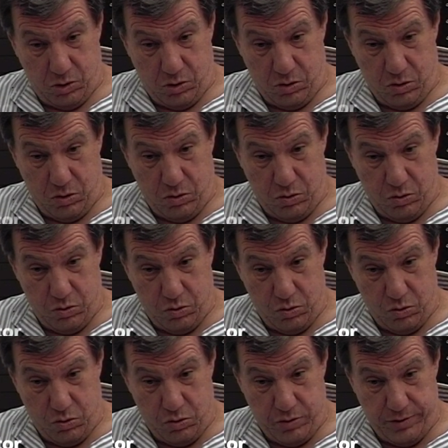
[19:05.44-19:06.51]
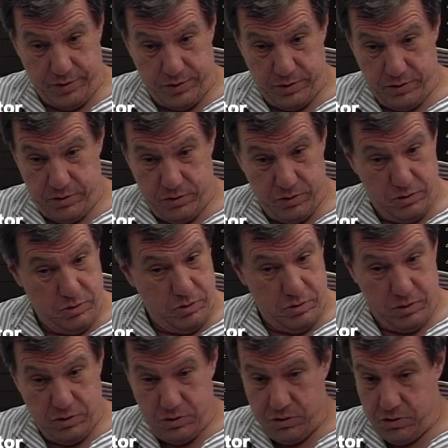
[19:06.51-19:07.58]
Oh, Lord.
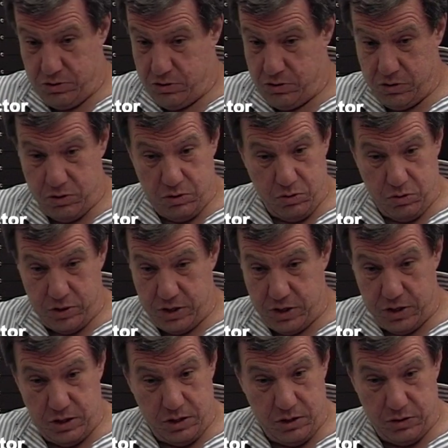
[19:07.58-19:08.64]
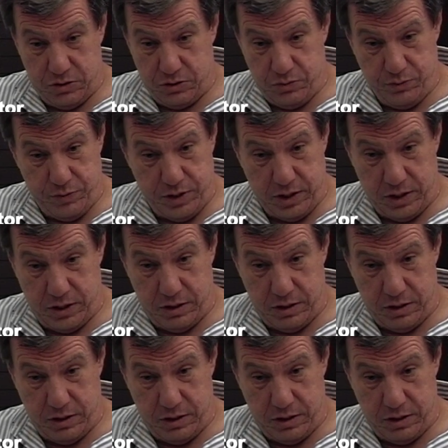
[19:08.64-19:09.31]
No idea, there are too many.